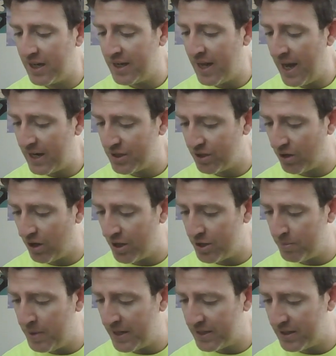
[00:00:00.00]
and Hector are
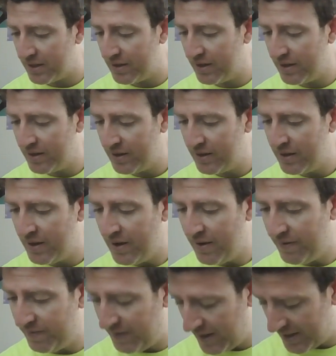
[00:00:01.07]
depicted
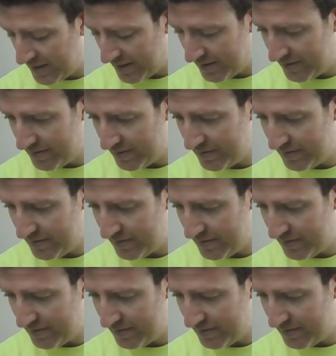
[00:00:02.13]
fighting